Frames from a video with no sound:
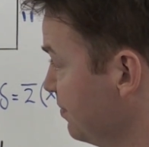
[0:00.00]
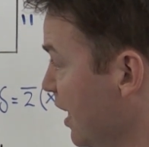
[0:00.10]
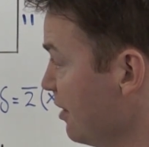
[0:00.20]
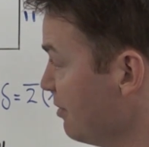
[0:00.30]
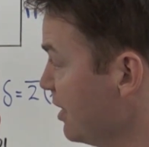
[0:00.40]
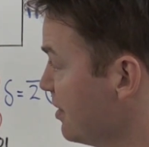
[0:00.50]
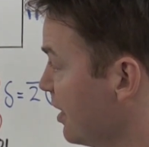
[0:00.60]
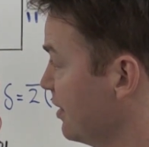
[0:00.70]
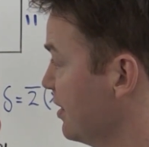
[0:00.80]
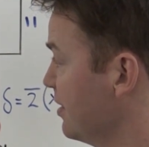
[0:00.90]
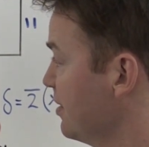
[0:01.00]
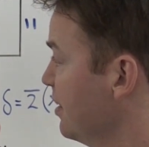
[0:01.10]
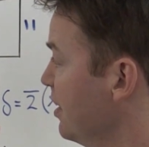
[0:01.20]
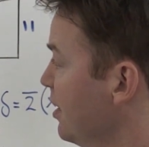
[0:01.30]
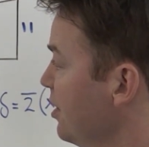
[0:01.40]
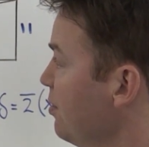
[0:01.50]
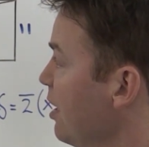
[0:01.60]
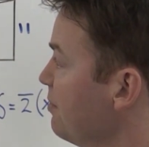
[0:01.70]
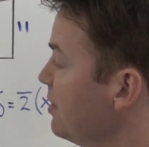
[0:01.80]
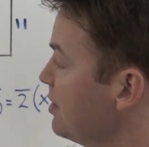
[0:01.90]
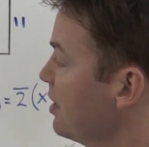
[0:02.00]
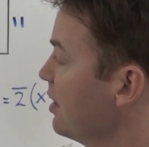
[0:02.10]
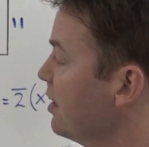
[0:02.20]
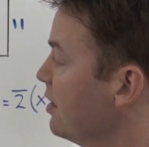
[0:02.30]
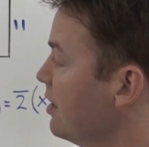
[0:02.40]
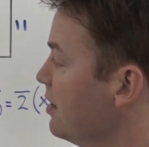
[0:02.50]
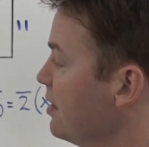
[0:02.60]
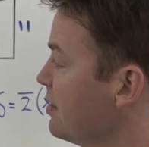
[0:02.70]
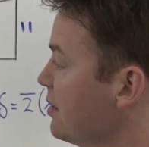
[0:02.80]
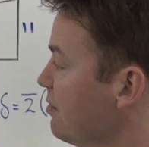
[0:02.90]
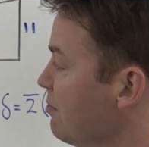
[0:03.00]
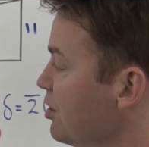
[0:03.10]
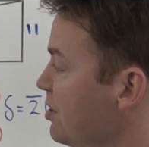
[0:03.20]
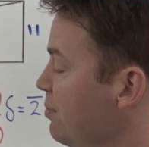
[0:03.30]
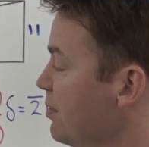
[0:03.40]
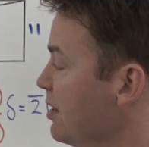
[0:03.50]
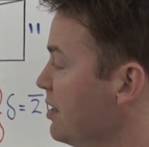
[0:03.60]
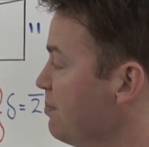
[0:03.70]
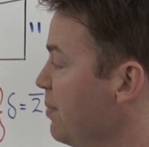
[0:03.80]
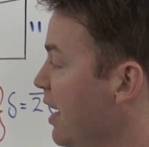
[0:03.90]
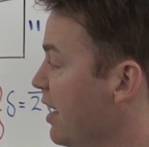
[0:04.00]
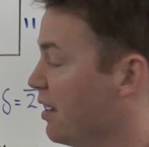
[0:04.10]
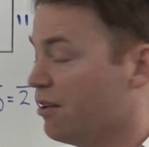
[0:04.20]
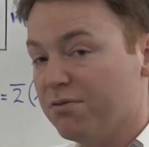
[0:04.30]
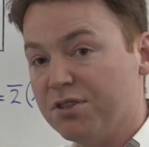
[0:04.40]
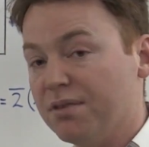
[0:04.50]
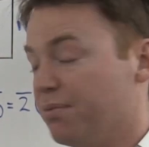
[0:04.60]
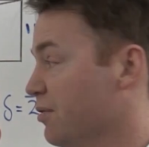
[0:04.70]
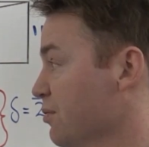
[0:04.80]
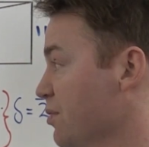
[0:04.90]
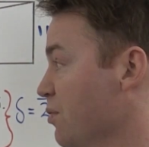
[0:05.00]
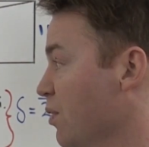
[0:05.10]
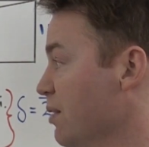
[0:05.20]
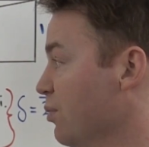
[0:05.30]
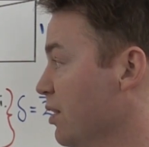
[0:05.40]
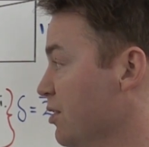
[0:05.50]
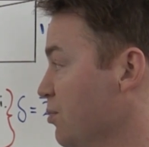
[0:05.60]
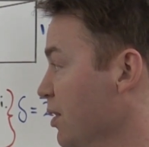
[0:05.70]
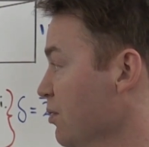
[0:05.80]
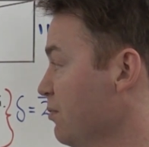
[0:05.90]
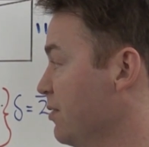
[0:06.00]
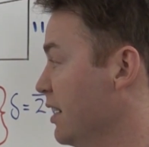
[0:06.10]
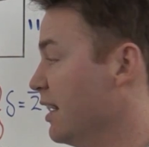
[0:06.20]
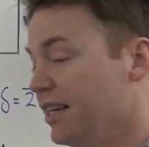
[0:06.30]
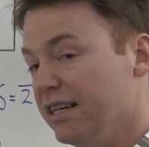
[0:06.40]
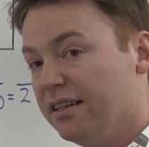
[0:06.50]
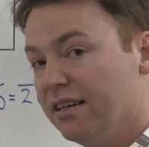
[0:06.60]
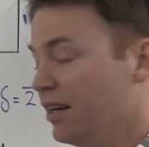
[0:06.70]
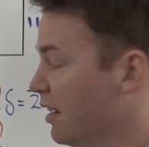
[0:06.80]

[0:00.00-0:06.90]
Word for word: And it reads like this You have this, uh, this, this pair of reciprocals 1.12, the Iggy,